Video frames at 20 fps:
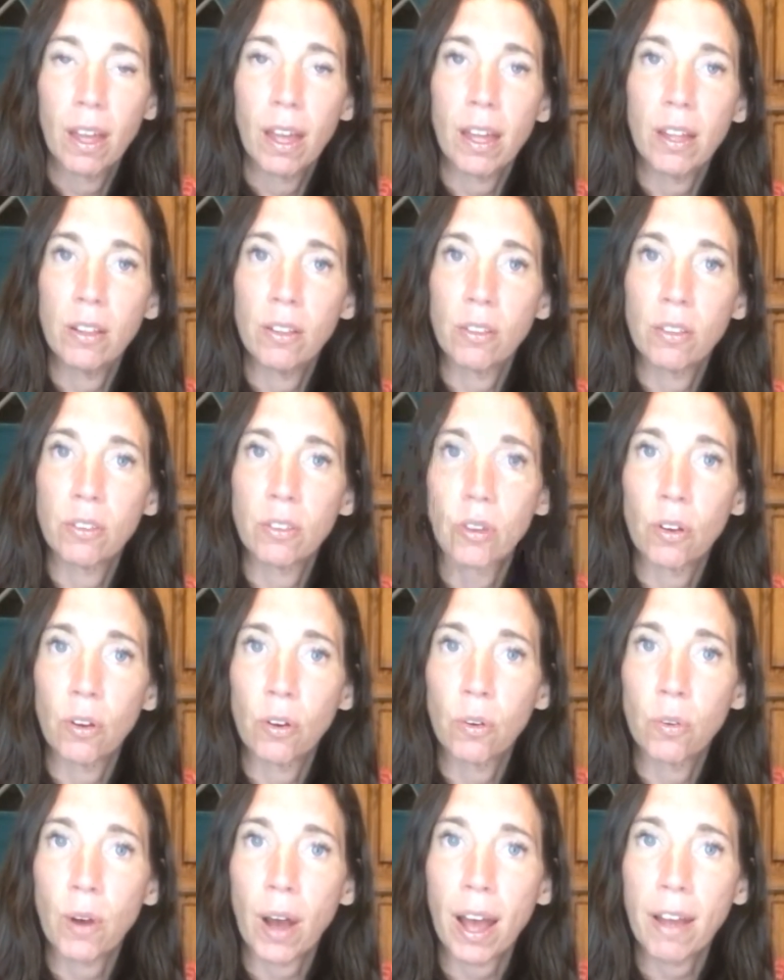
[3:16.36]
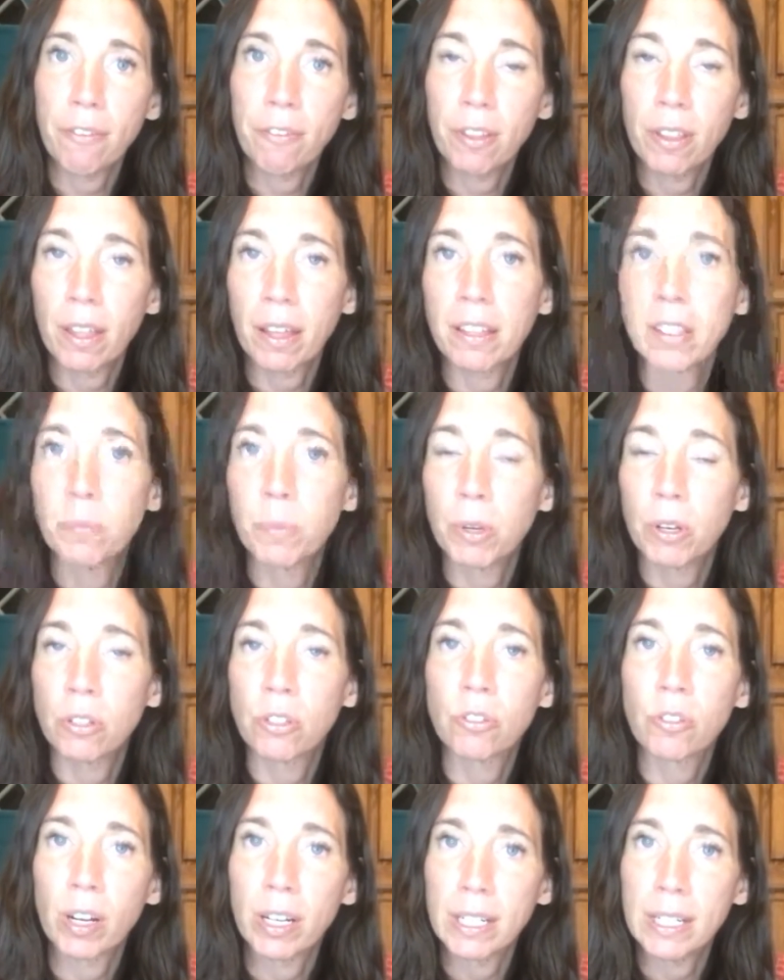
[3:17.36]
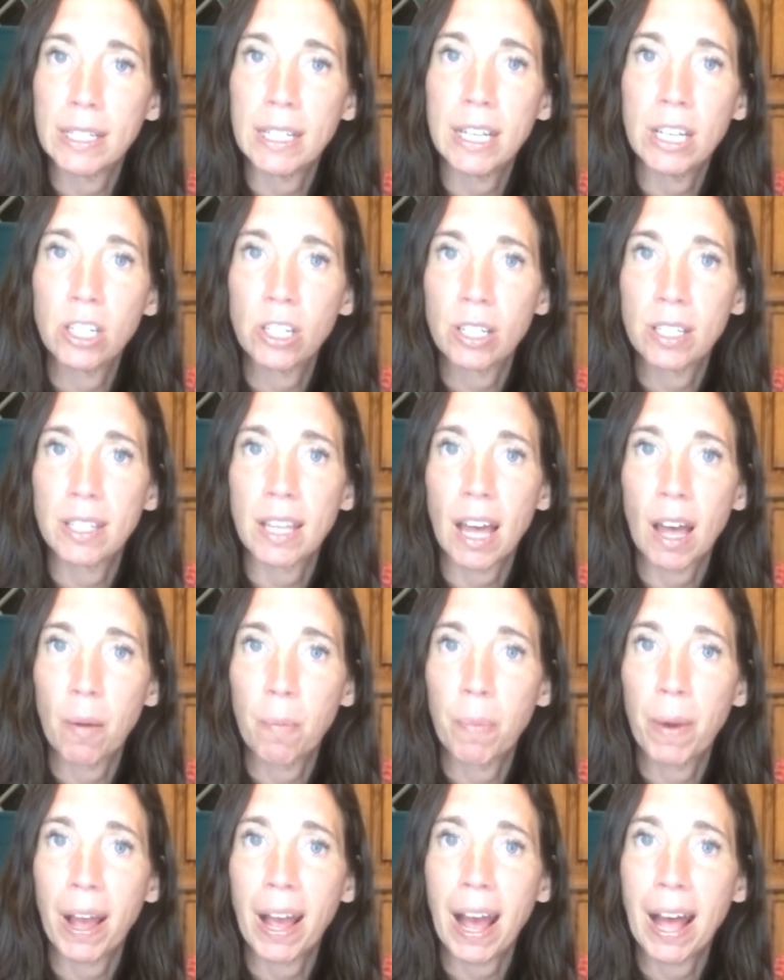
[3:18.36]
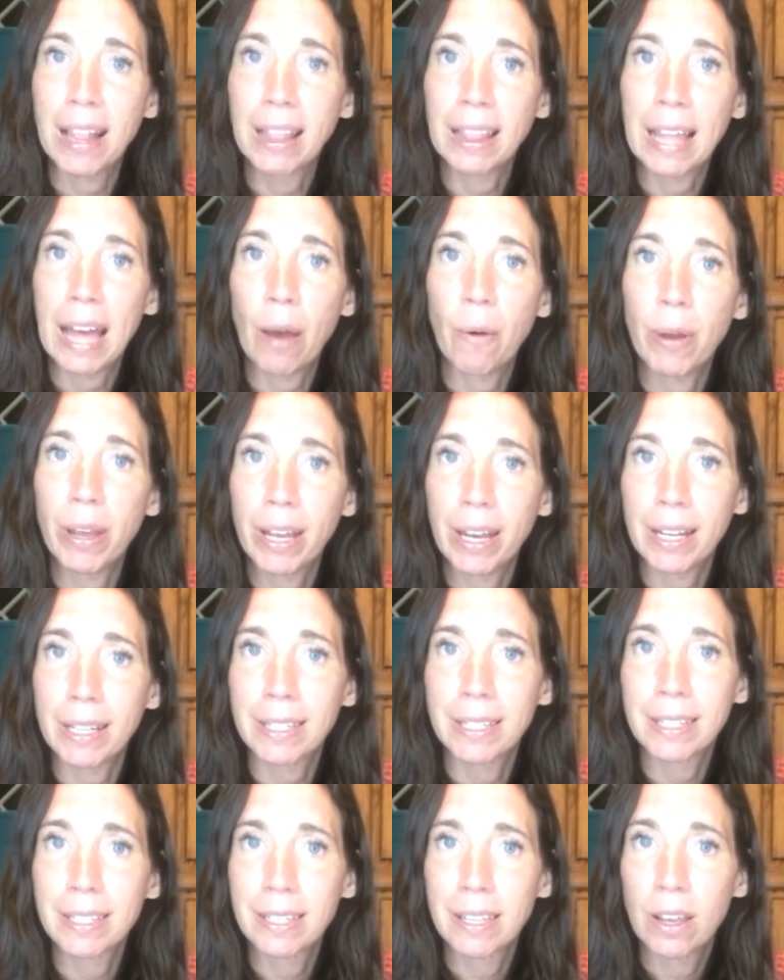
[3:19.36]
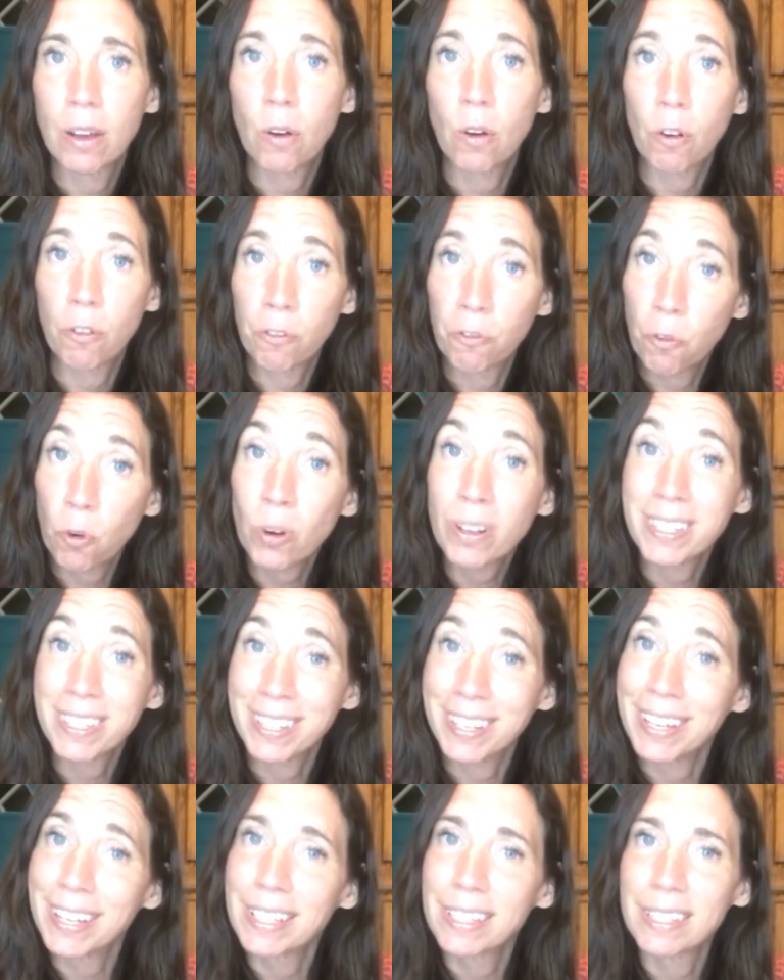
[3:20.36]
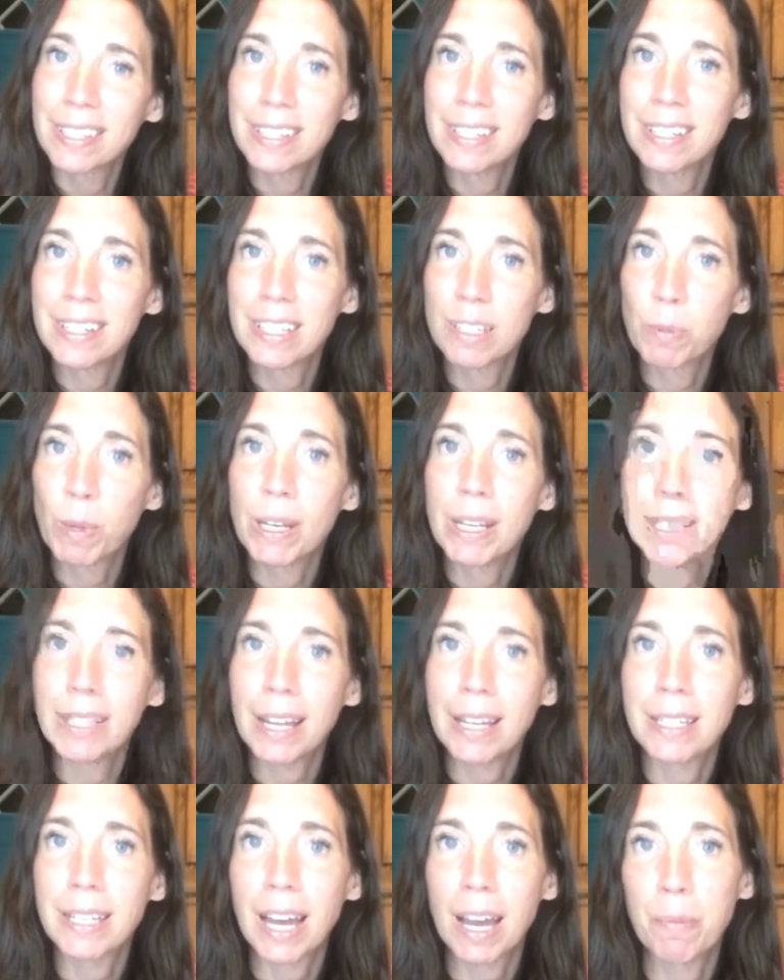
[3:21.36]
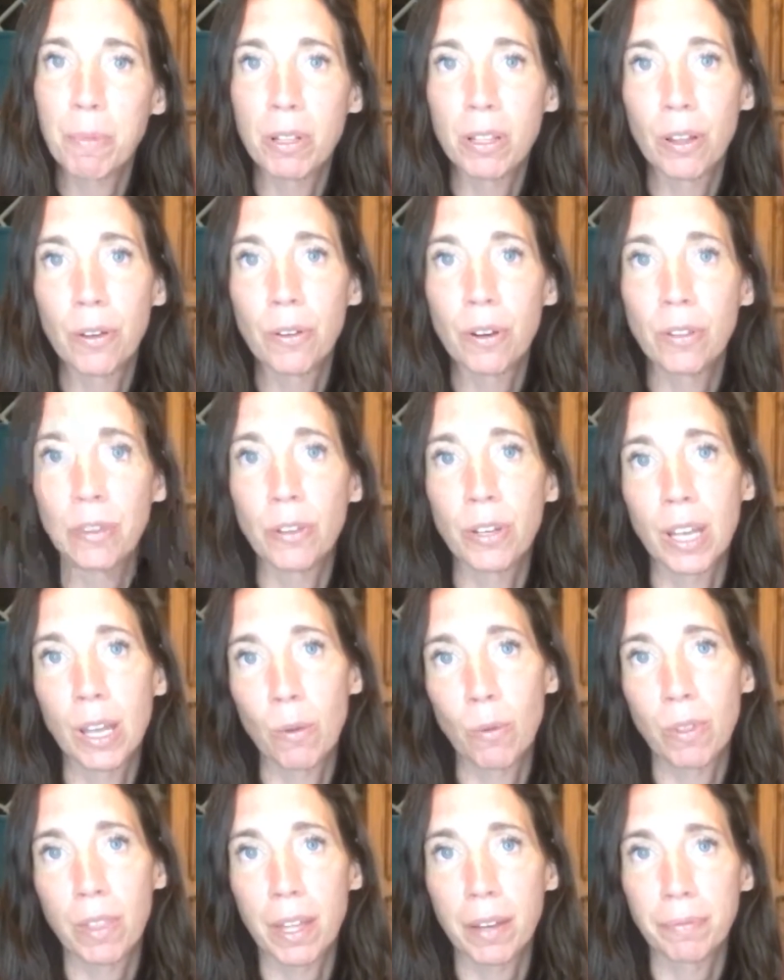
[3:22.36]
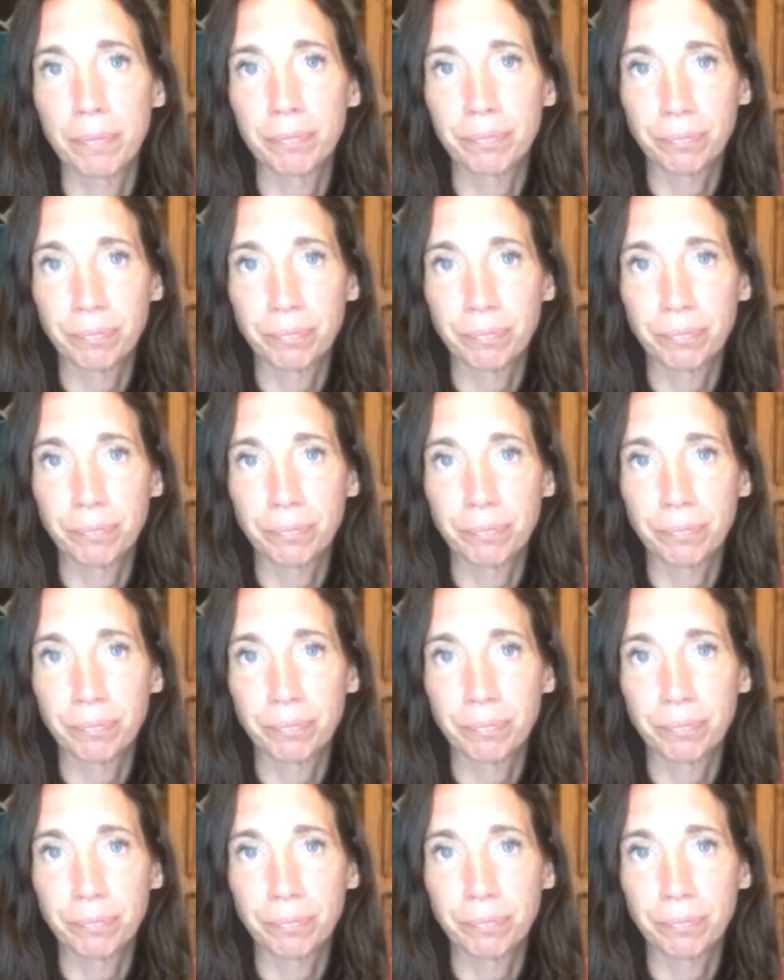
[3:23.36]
And so I feel like Spirit's trying to teach us that by allowing us or forcing us into spending that time alone and looking within.